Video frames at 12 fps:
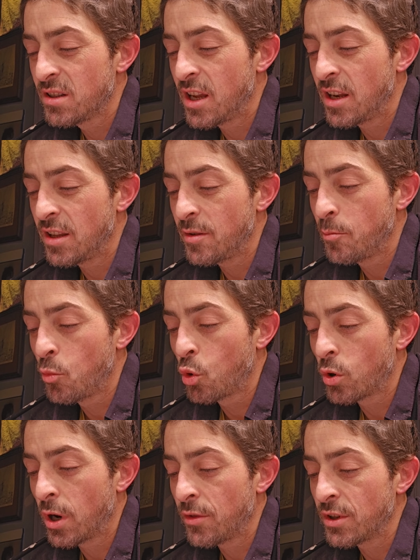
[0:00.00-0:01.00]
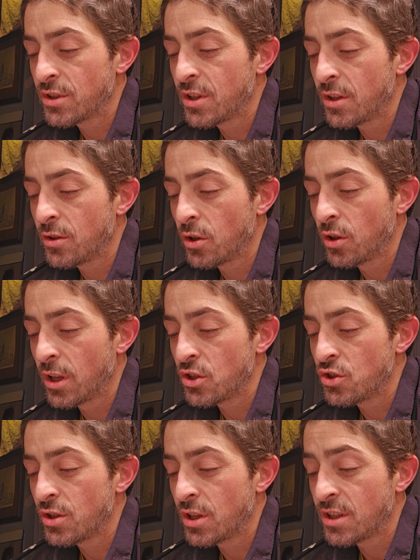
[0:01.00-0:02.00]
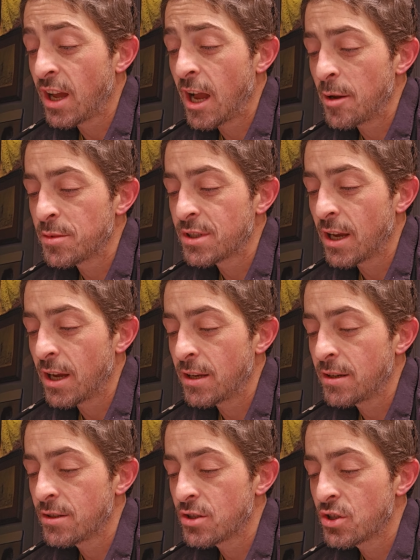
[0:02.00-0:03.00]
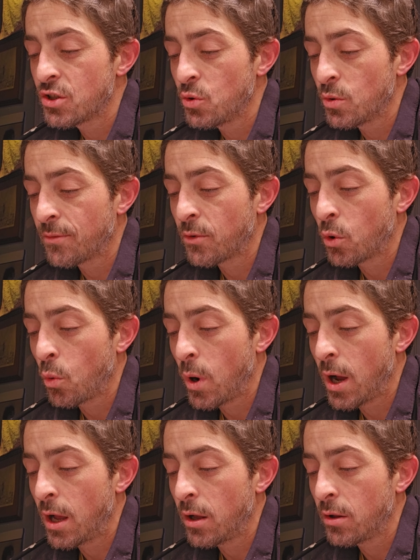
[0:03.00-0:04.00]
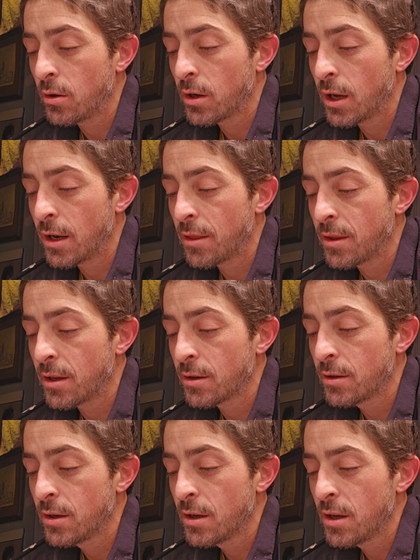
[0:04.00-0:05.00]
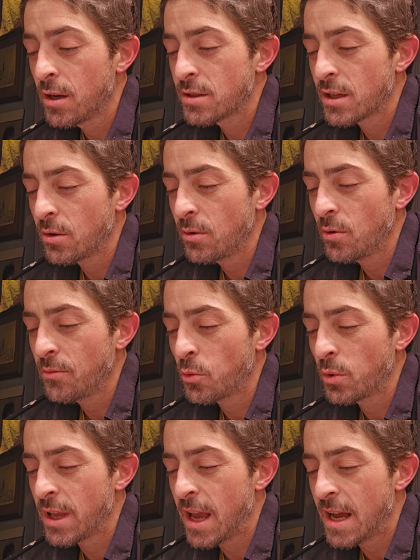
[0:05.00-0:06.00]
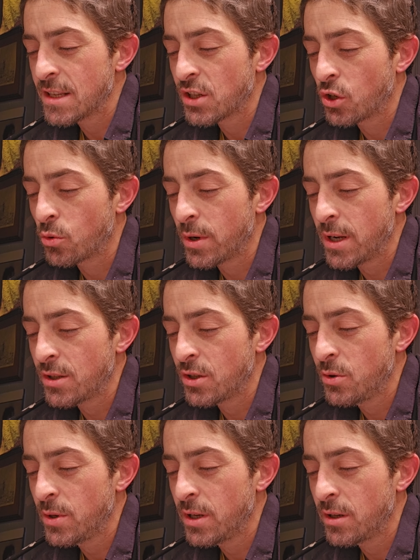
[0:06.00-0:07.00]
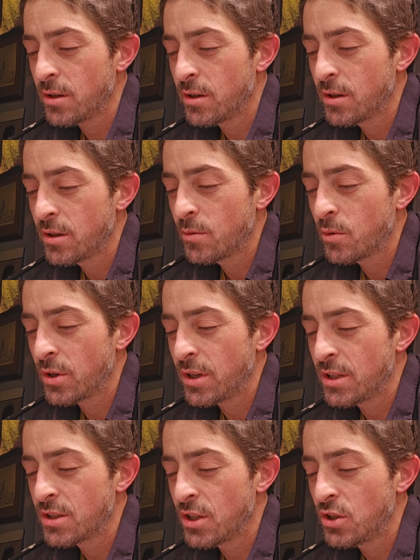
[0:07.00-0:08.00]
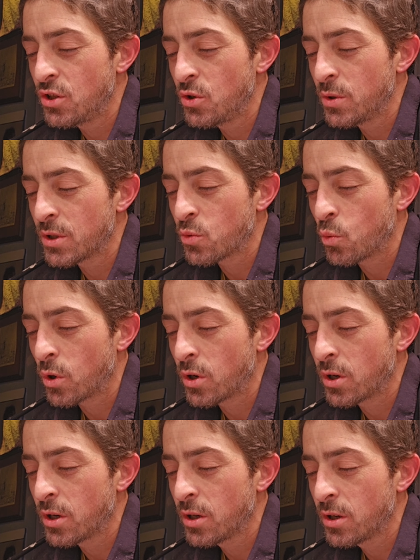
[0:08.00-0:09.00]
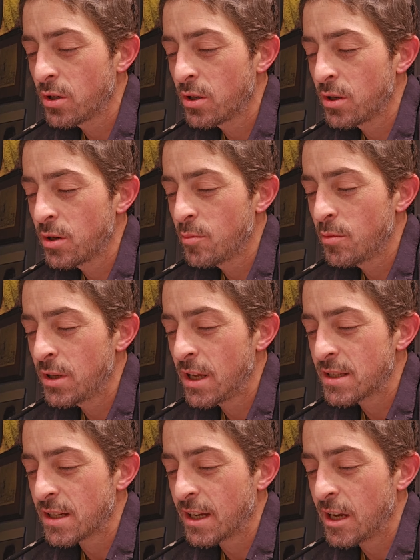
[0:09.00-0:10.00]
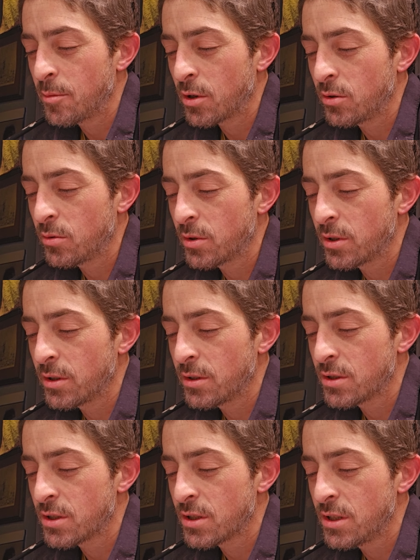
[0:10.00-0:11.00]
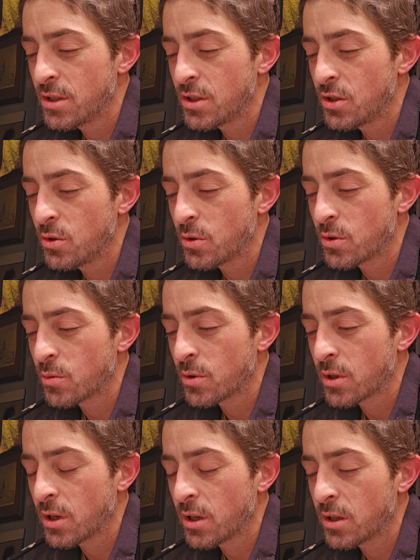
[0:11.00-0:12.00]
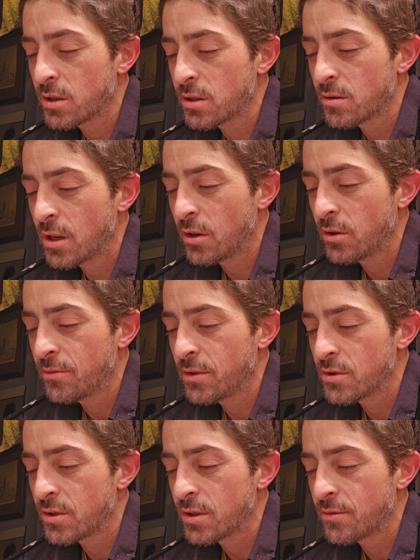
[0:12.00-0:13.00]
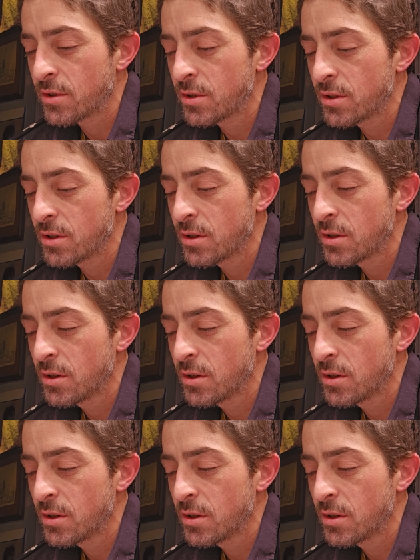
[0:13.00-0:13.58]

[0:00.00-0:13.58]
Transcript: And more on the time side. Just do it for a while, kind of thing. So I don't know if it really has a grit to it, or it needs to do its work. It has a chemical in it. It just needs to do its work, I guess. I don't know if there's a difference.